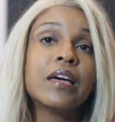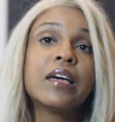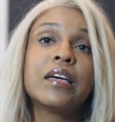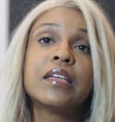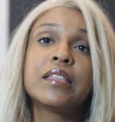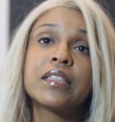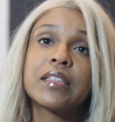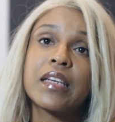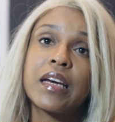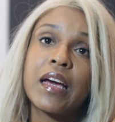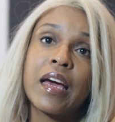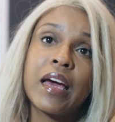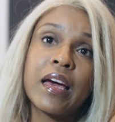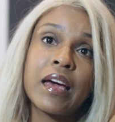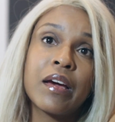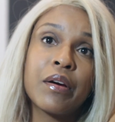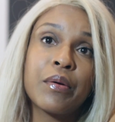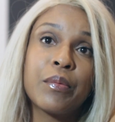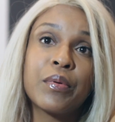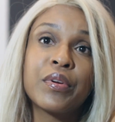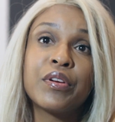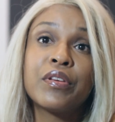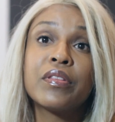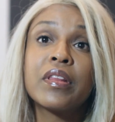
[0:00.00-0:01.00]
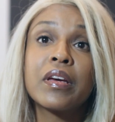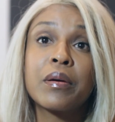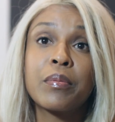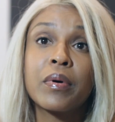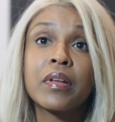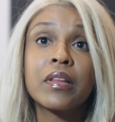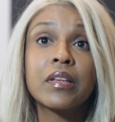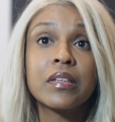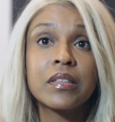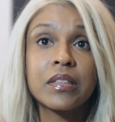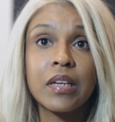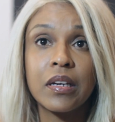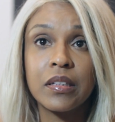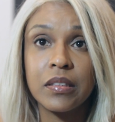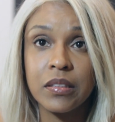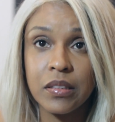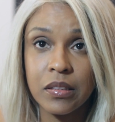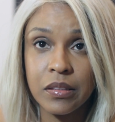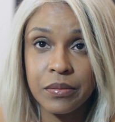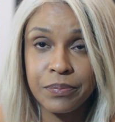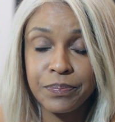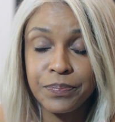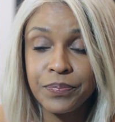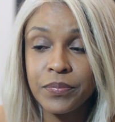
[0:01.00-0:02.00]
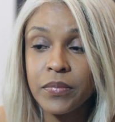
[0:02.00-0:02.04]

and say, hey, what do you think about this idea?